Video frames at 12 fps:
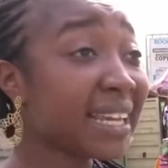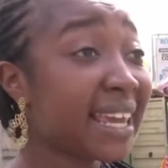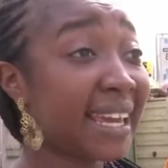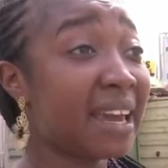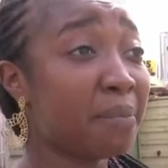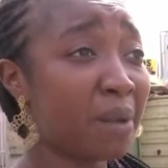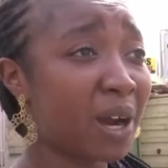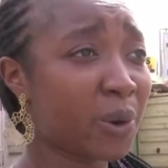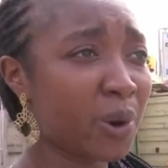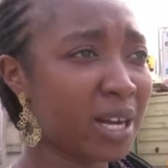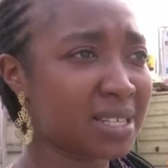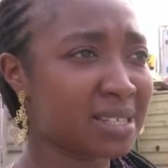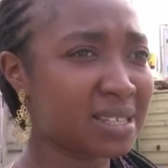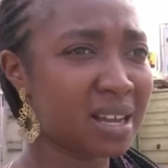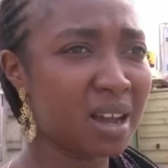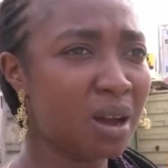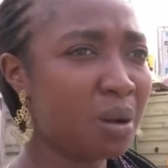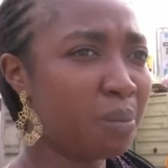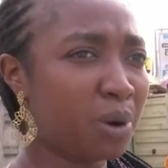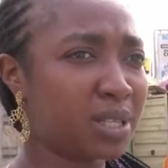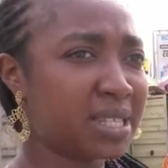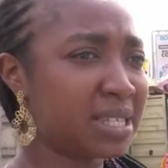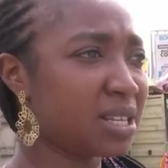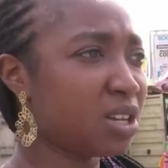keke maruas,
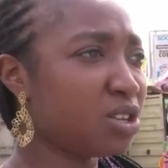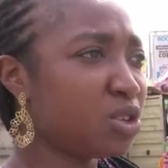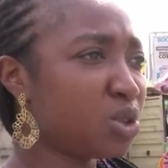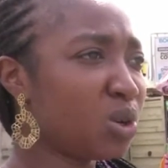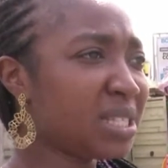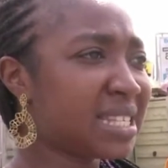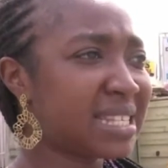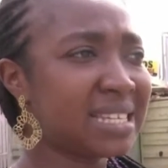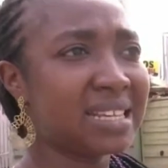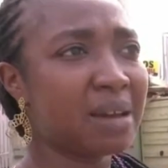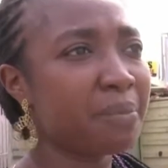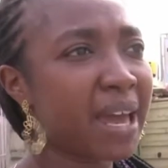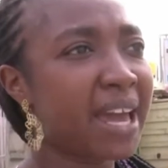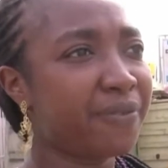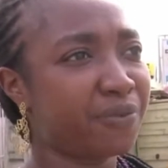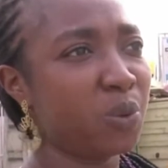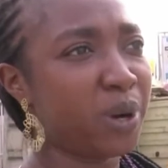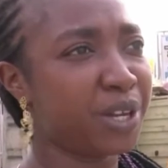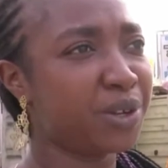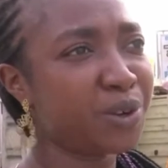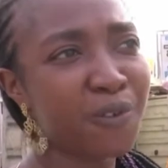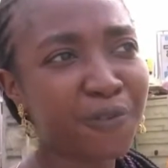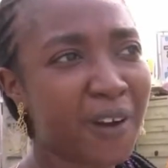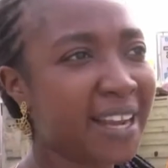but you don't see them everywhere. You
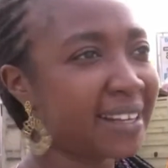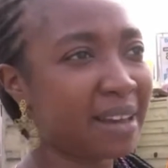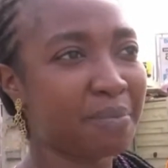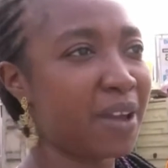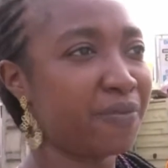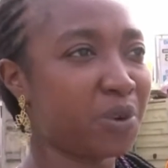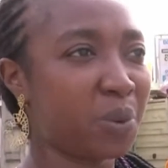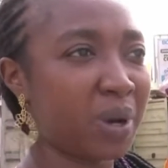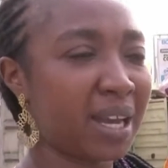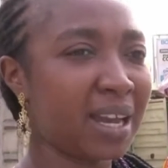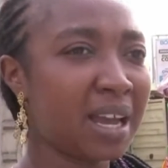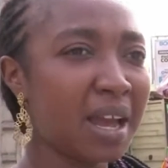don't find them everywhere.